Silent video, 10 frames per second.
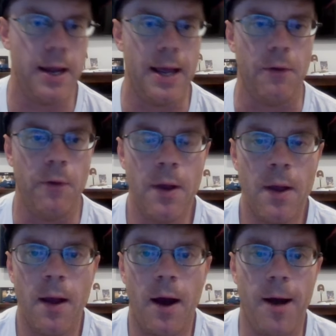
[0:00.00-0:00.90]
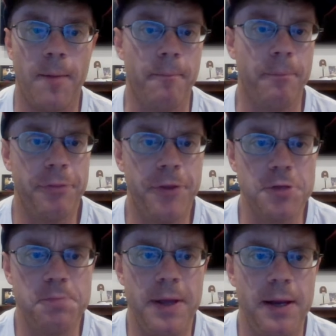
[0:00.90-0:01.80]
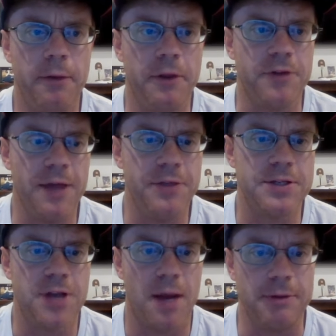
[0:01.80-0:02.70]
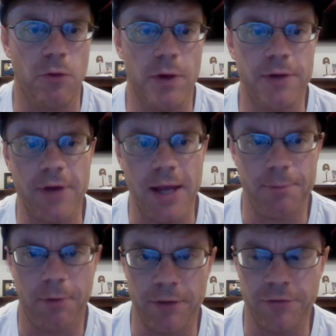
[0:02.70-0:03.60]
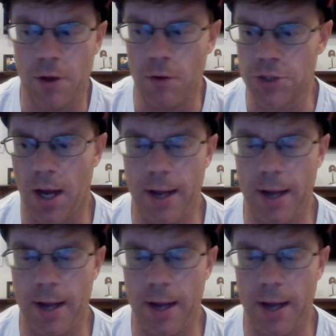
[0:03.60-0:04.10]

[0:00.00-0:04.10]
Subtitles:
Now, I think Tommy Lloyd is an A-plus coach.